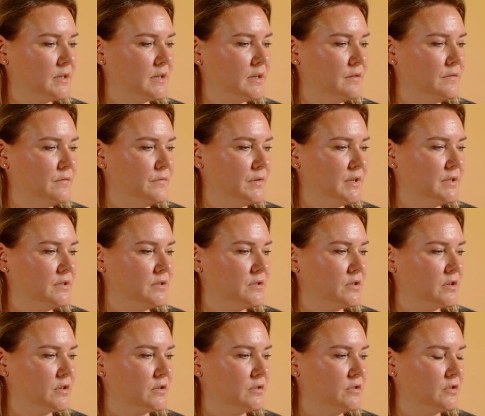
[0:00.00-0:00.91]
convince
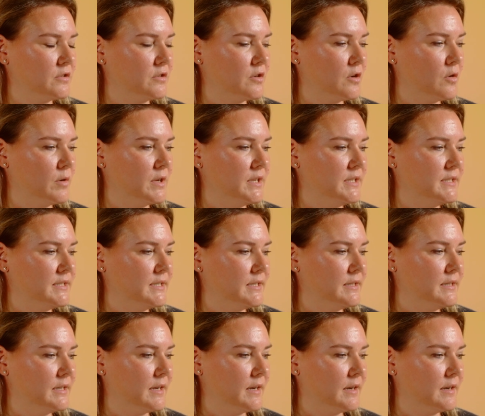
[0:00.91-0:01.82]
her to go into
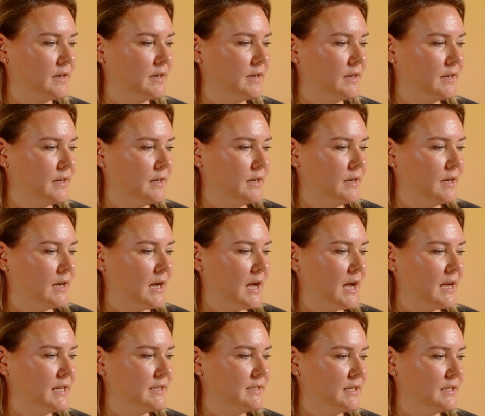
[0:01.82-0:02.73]
there,
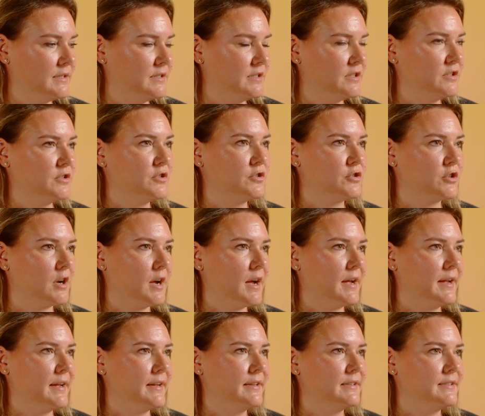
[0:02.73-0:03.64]
I said, just
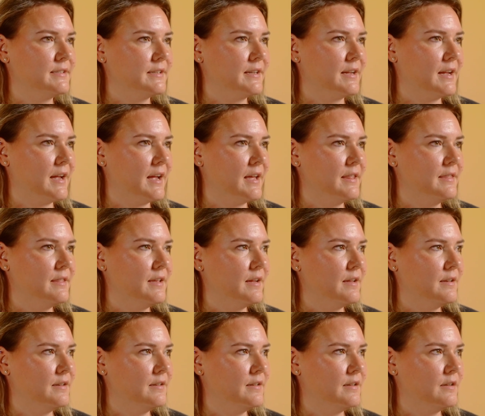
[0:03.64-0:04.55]
try it. And
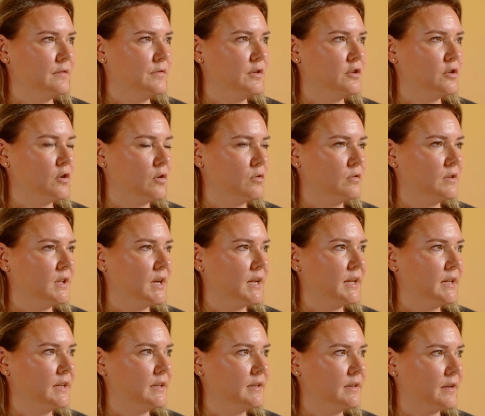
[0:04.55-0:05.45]
then if you don't
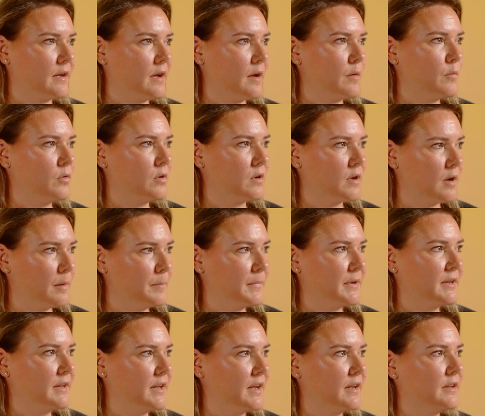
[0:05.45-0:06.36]
like it, I will come
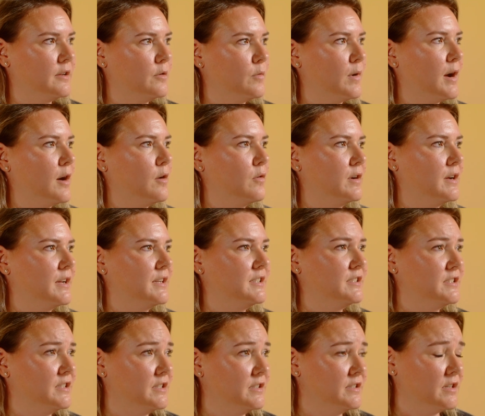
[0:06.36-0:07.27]
and get you out.
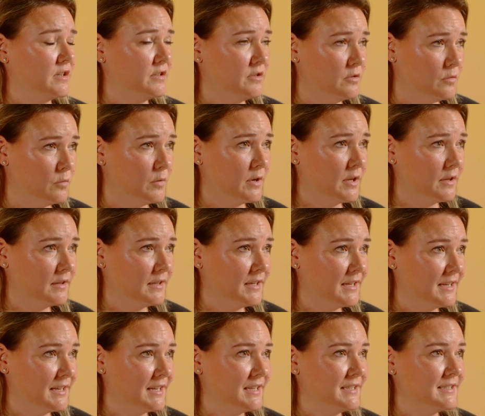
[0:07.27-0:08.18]
And she said, you will?
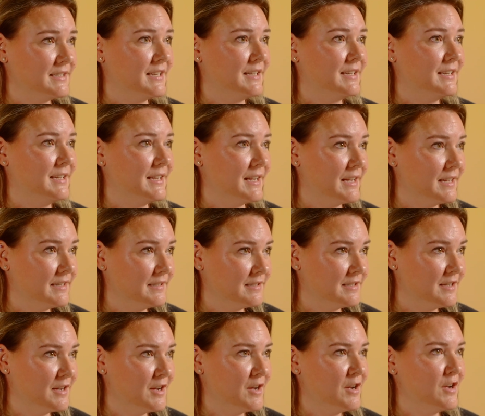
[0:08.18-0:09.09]
And I said,
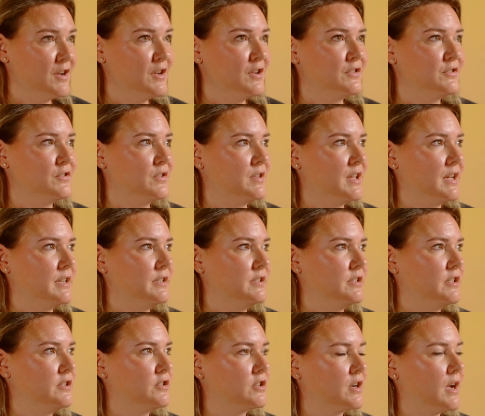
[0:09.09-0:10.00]
yes. So then
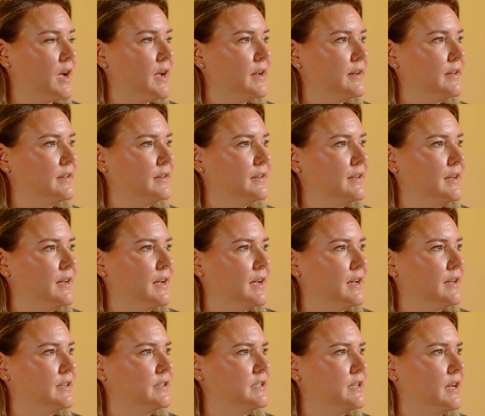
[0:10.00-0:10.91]
she tried it
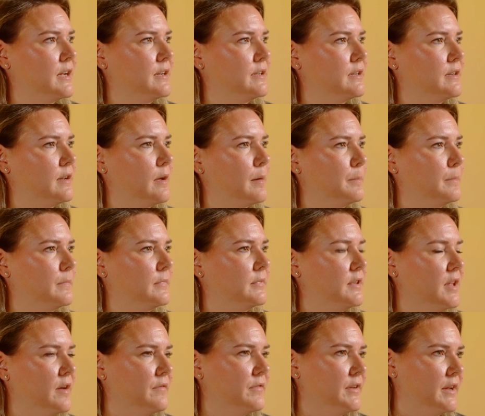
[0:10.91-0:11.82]
and she ended up
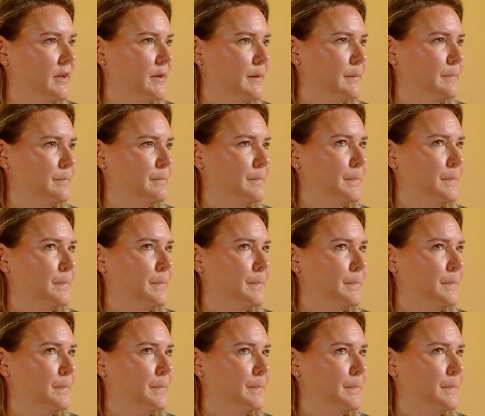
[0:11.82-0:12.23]
loving it.